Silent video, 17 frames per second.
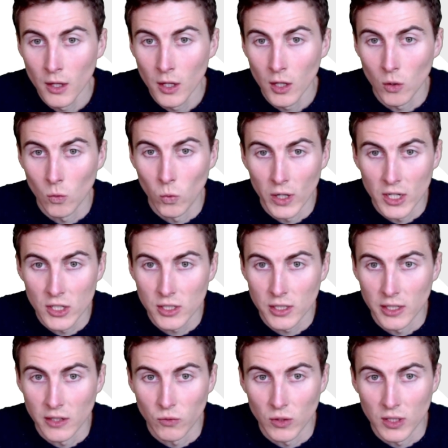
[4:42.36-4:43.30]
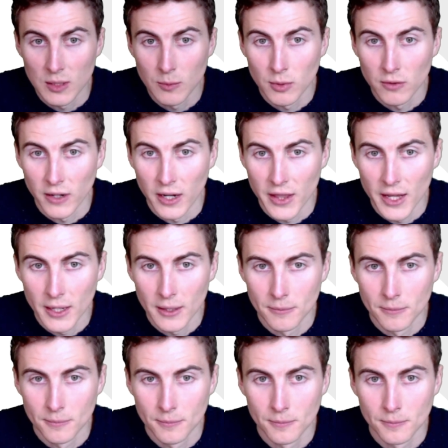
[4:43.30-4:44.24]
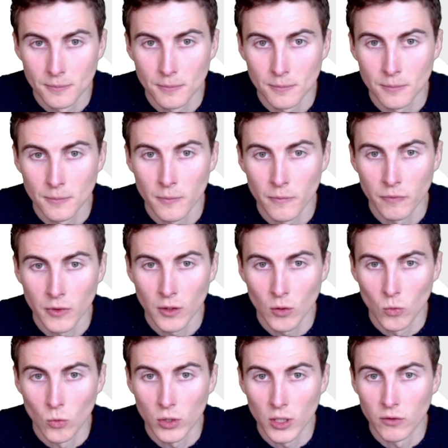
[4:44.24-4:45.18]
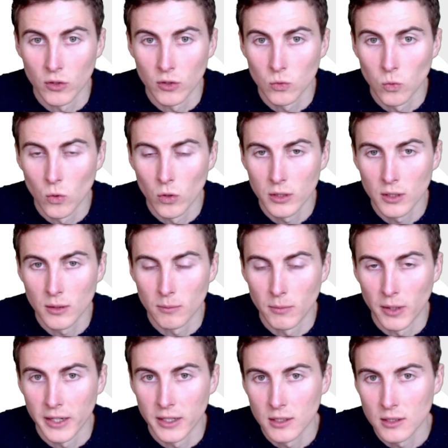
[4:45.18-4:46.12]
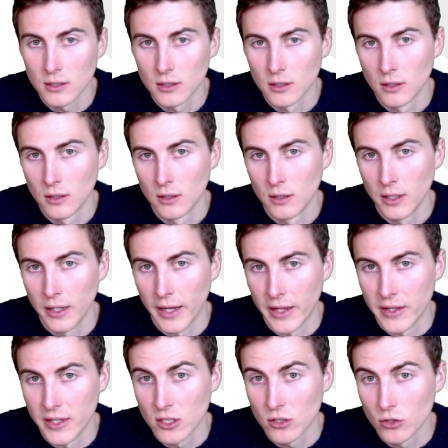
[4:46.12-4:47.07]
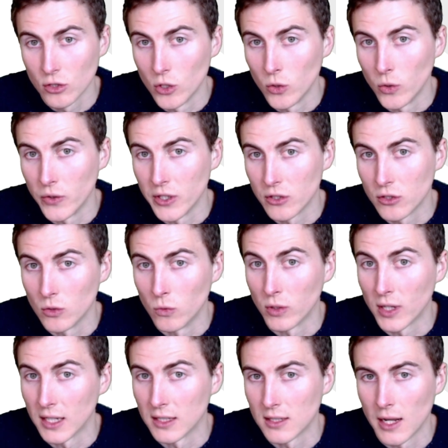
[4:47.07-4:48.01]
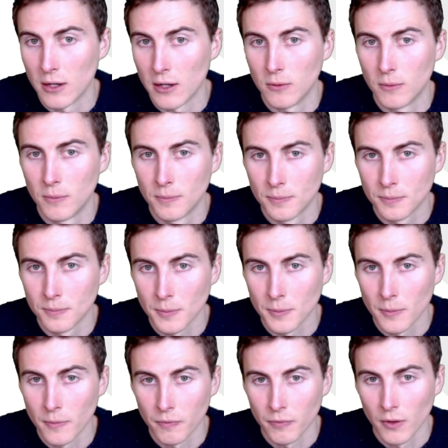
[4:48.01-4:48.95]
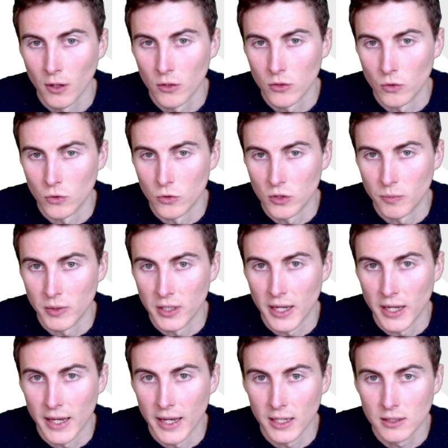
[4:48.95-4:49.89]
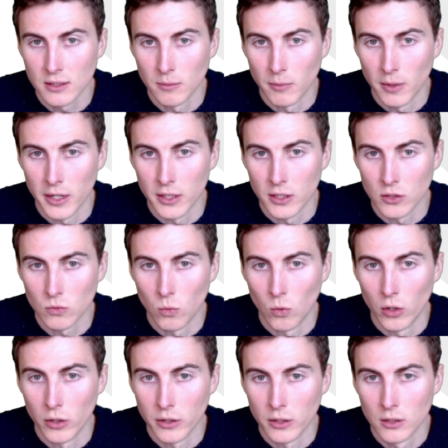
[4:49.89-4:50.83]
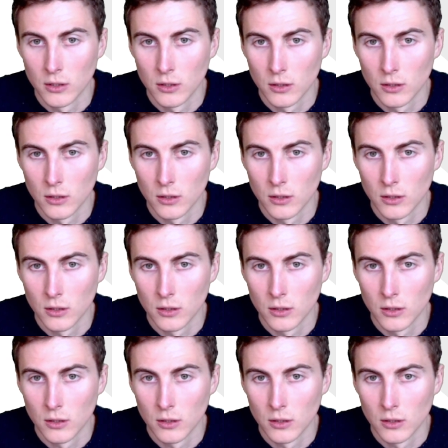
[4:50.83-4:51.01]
Which, if we simplify that, will give us 1 minus, and this 2 will cancel out. So it'll just be x minus 1